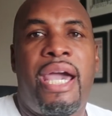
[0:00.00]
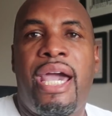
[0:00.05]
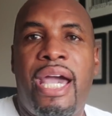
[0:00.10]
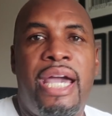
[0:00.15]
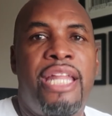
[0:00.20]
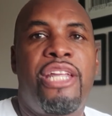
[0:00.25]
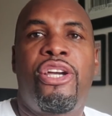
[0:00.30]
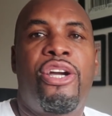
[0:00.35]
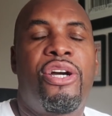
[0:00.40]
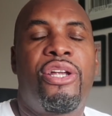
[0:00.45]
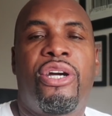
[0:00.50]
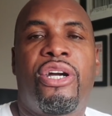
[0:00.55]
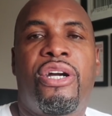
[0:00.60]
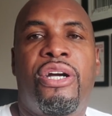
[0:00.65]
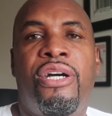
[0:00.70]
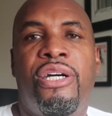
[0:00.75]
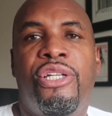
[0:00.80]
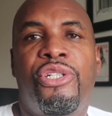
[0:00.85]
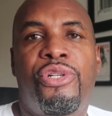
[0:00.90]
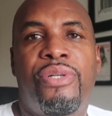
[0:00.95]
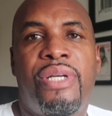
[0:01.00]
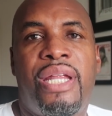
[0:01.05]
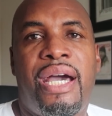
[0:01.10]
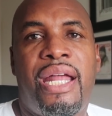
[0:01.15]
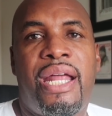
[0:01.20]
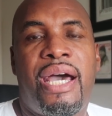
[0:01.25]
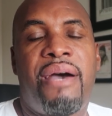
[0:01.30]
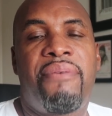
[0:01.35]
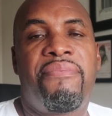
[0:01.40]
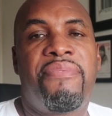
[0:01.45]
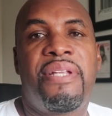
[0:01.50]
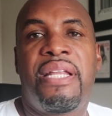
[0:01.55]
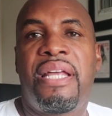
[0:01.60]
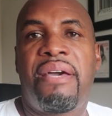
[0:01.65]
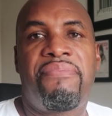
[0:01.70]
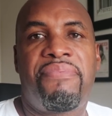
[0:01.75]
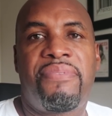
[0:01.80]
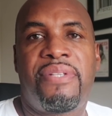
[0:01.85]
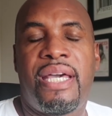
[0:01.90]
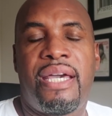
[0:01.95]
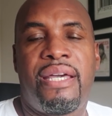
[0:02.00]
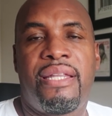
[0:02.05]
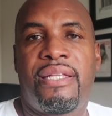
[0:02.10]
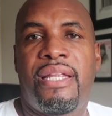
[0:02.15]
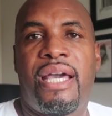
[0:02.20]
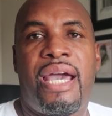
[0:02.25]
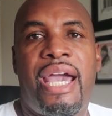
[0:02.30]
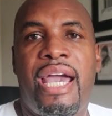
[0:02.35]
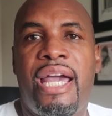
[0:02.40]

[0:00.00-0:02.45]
Any other country that I've lived in,